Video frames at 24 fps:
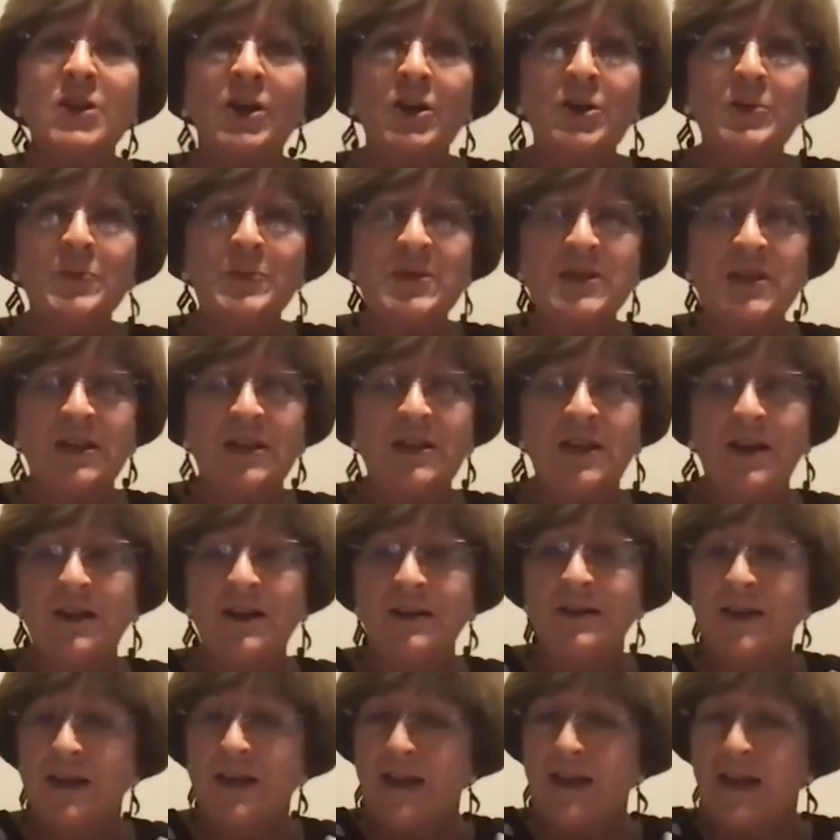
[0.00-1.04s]
tarps. And uh,
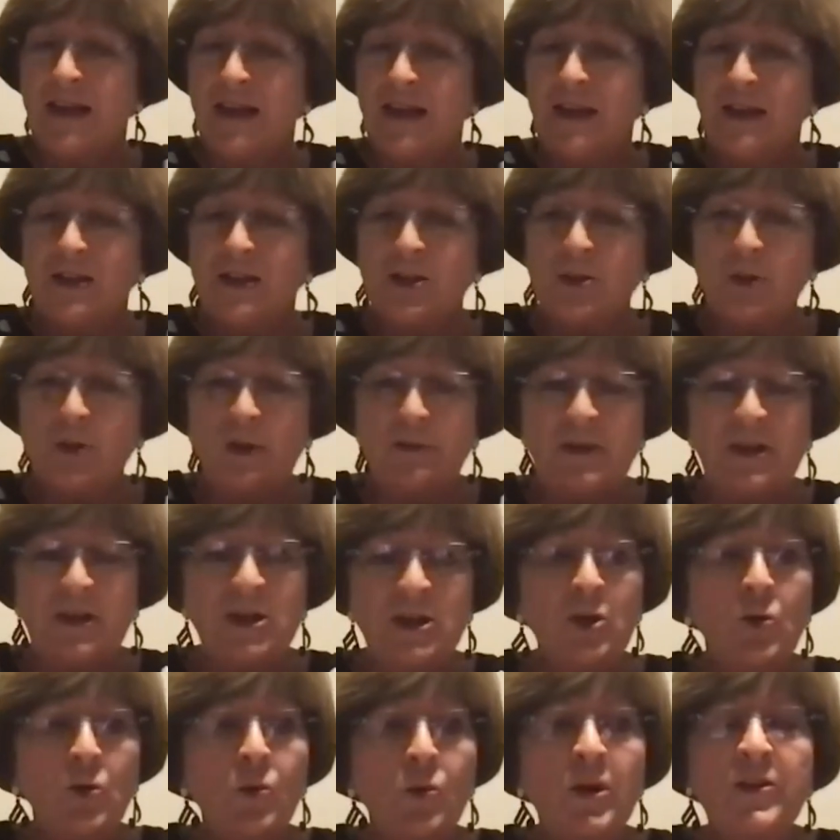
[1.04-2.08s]
so I'm in
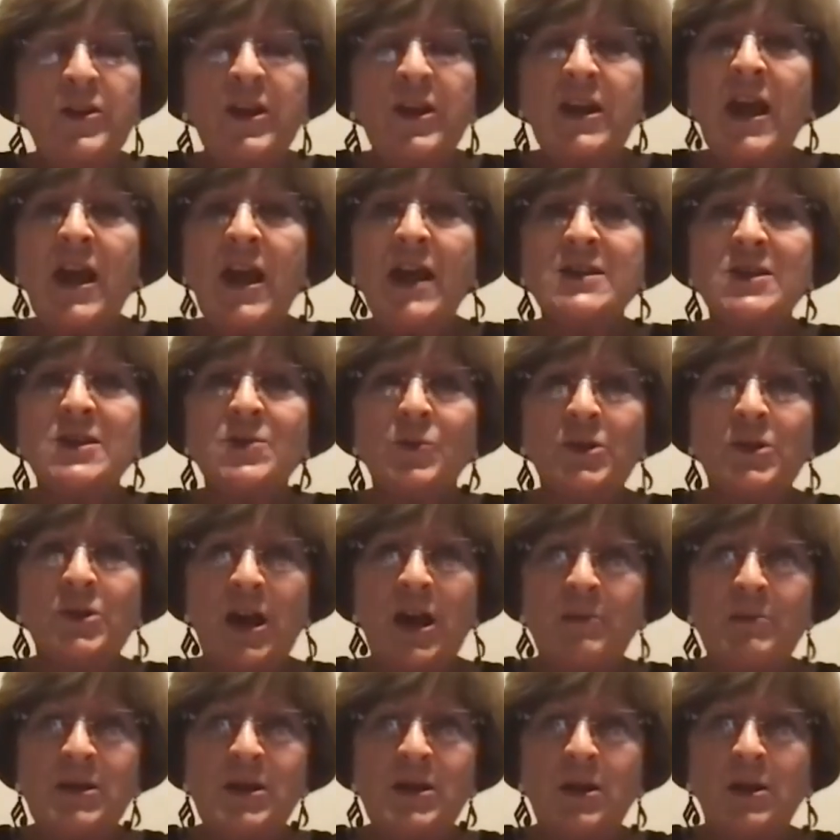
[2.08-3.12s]
here where the cats will
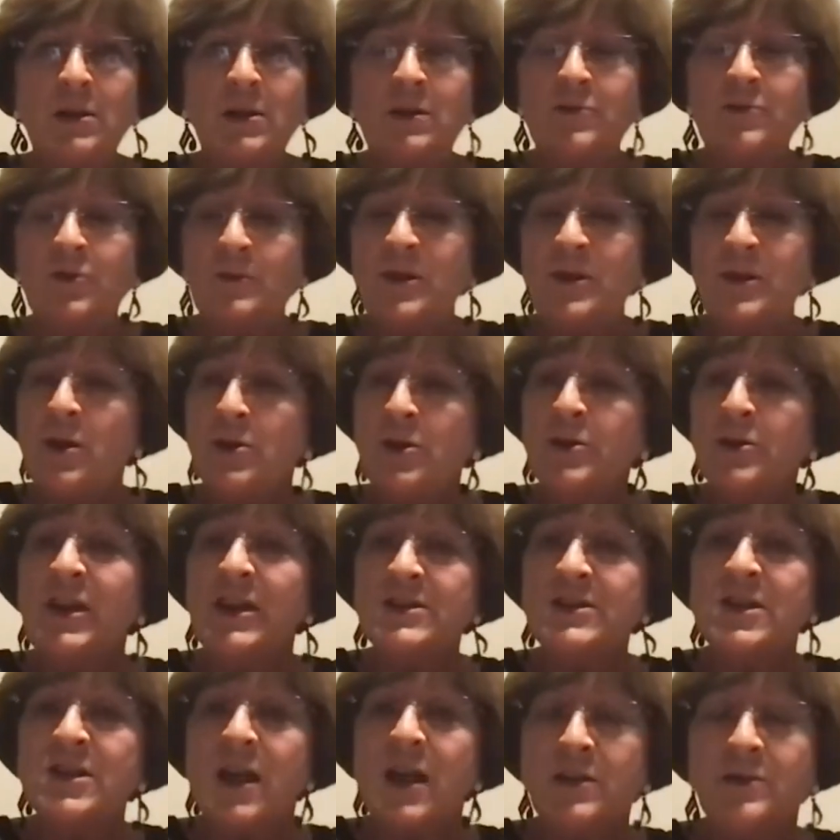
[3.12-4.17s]
not be all over me, although
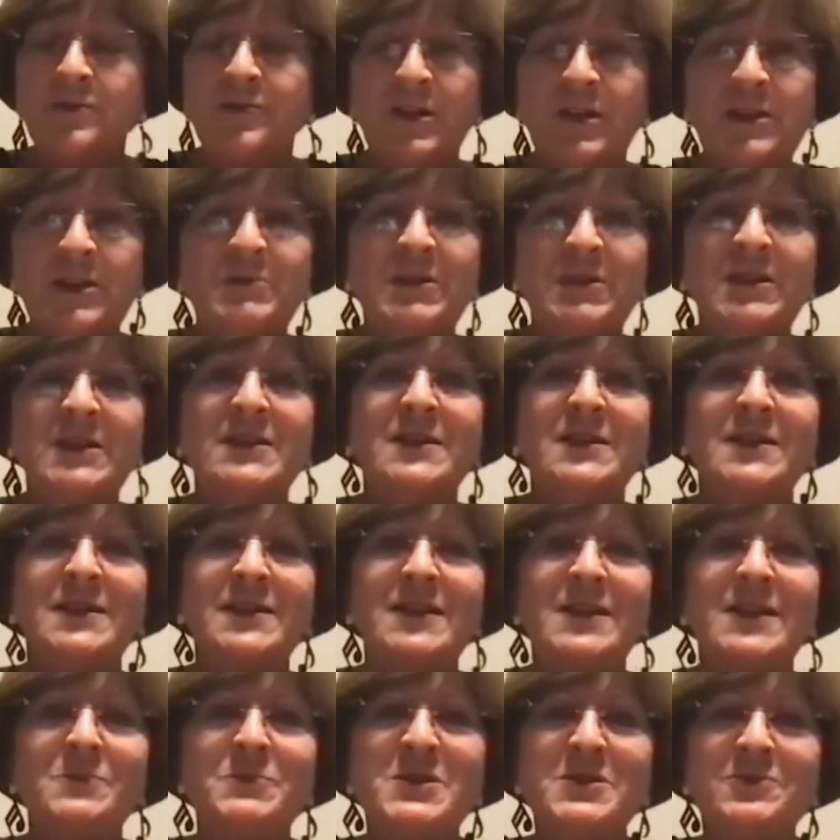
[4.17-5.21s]
that's kind of fun, but uh,
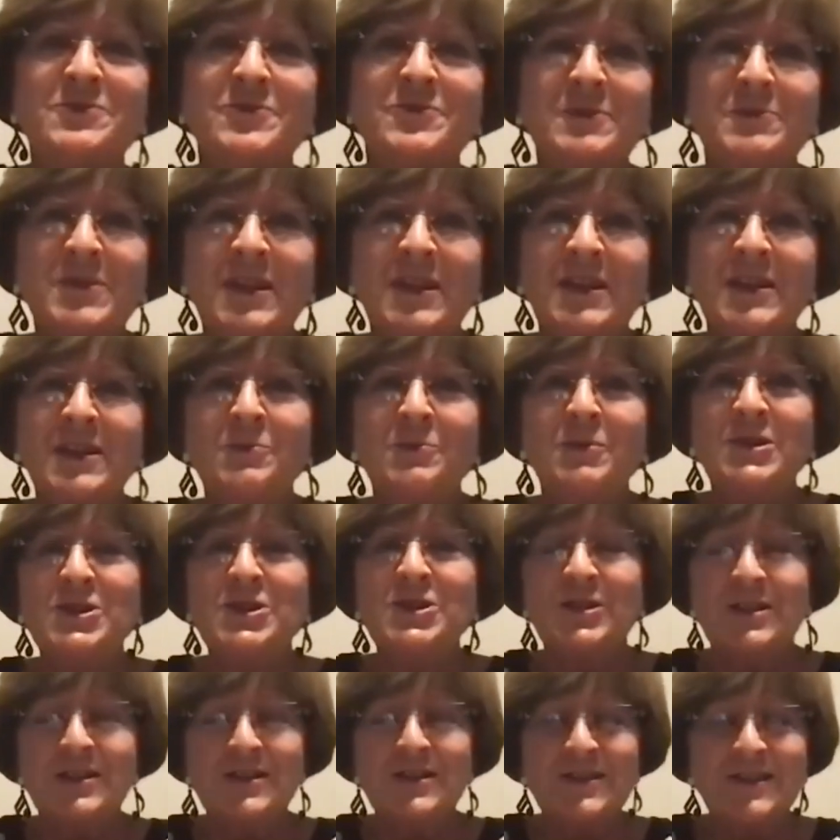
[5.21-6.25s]
keeps you from thinking of what
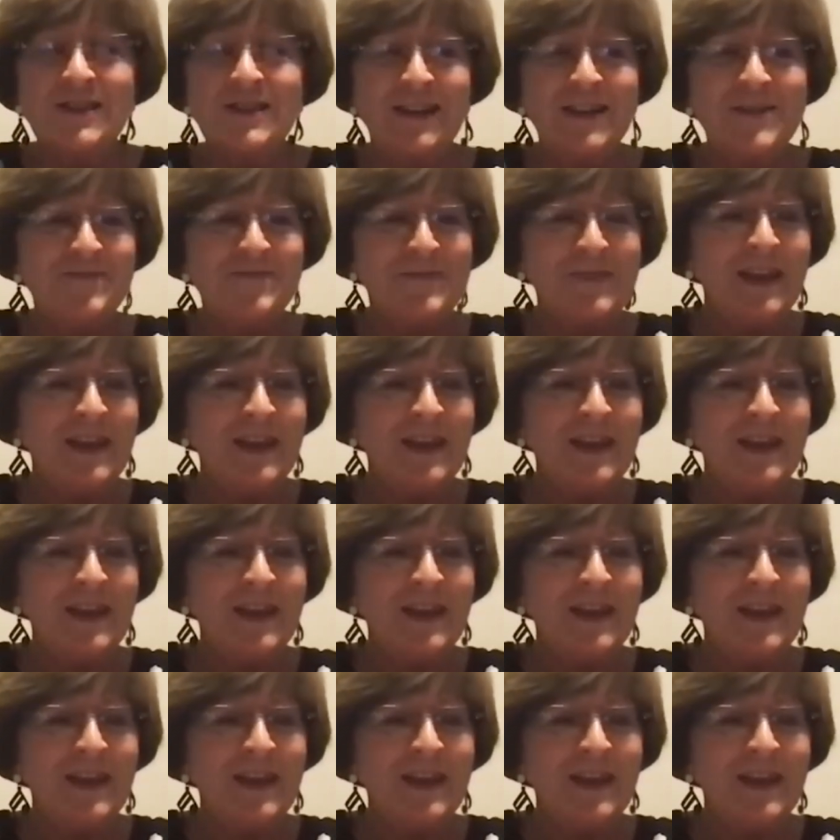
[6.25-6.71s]
you're going to say.